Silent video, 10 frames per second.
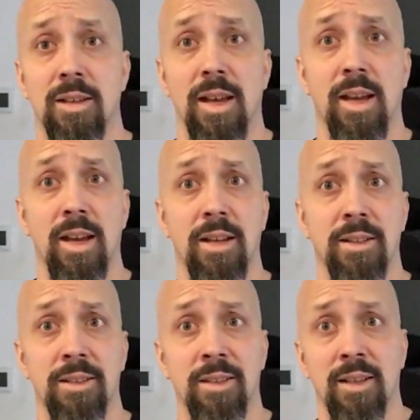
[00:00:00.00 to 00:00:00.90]

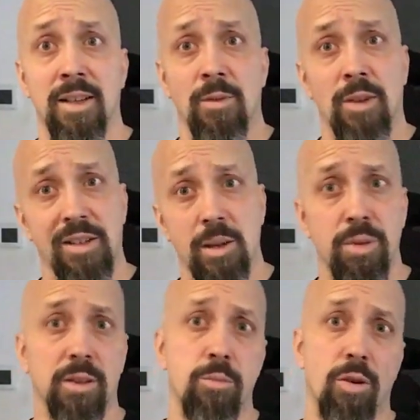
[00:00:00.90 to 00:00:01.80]
And when I say
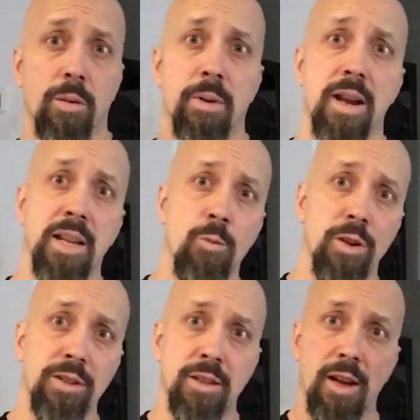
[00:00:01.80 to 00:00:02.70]
build a program around, he
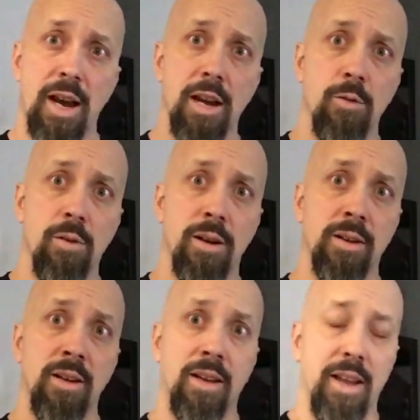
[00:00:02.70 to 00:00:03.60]
went to Iowa
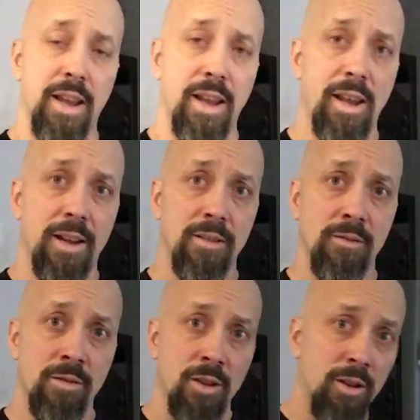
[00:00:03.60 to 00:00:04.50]
and